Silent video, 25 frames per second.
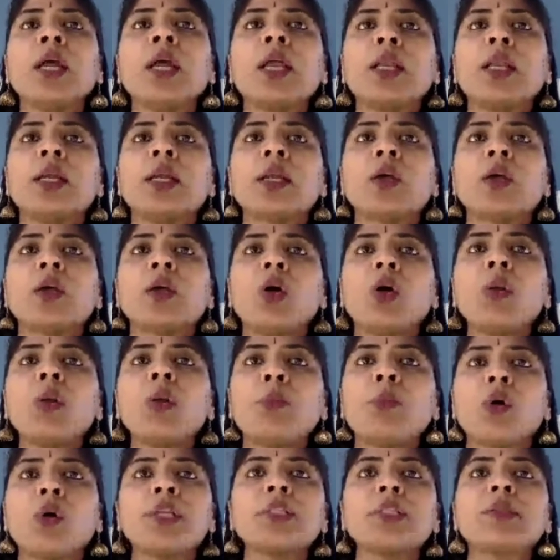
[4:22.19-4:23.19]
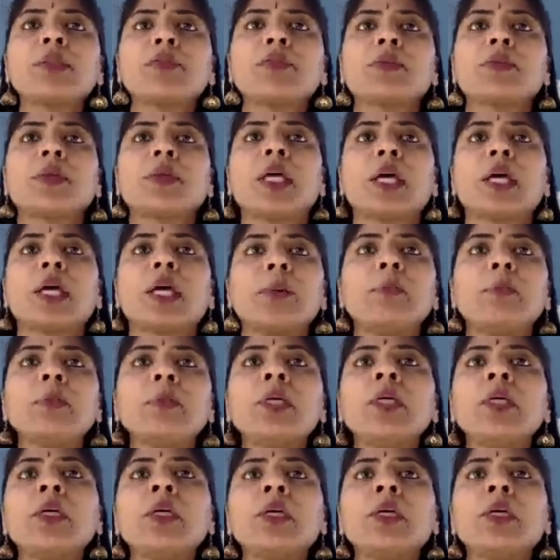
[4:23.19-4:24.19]
And at all points of
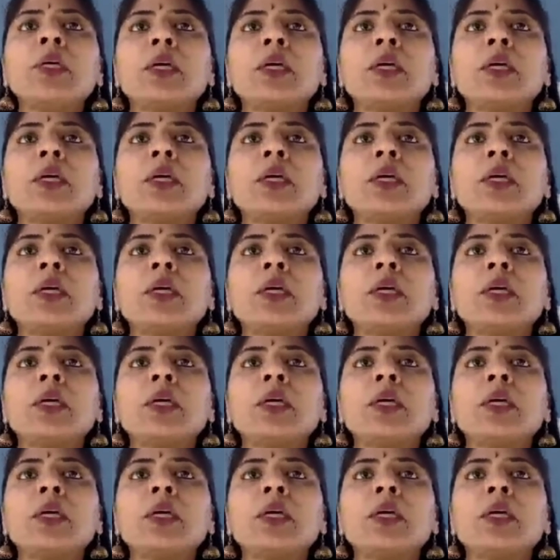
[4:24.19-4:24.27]
time,